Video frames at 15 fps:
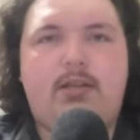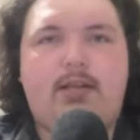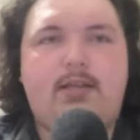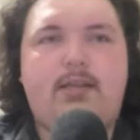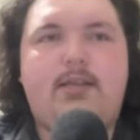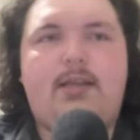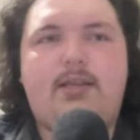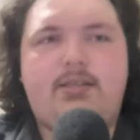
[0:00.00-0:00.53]
Like,
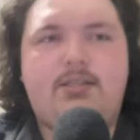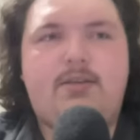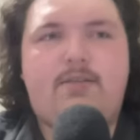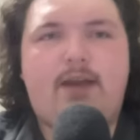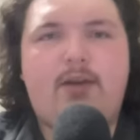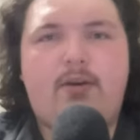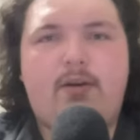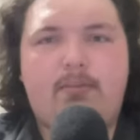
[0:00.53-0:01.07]
yes, he's a
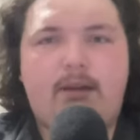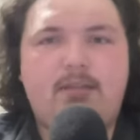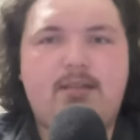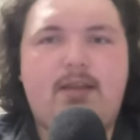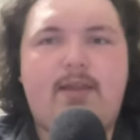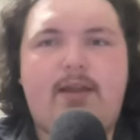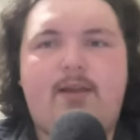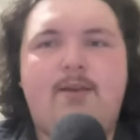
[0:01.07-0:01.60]
veteran, but he's
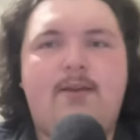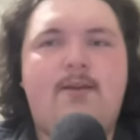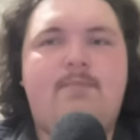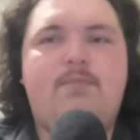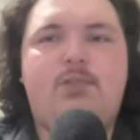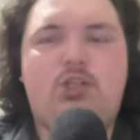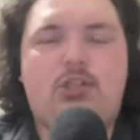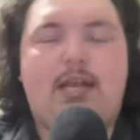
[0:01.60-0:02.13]
not like
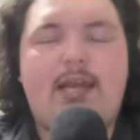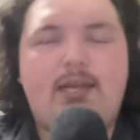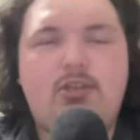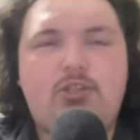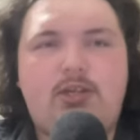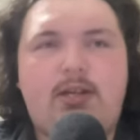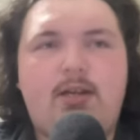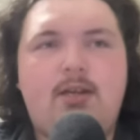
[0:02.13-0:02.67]
just
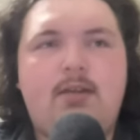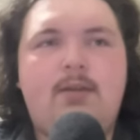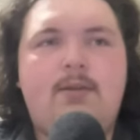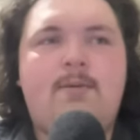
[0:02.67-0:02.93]
ancient.